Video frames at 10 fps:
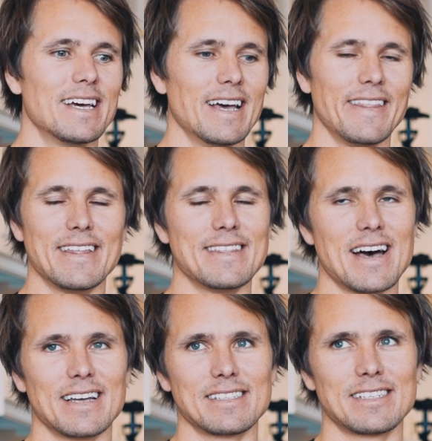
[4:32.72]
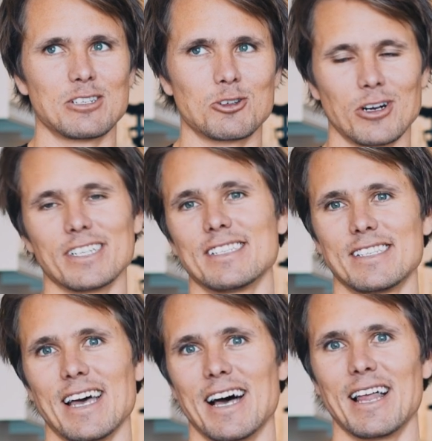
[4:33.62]
and then that
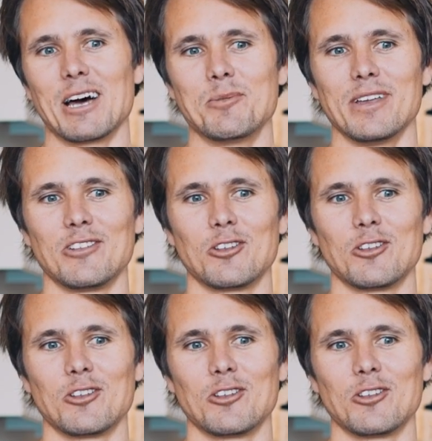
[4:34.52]
stresses the hell out of me.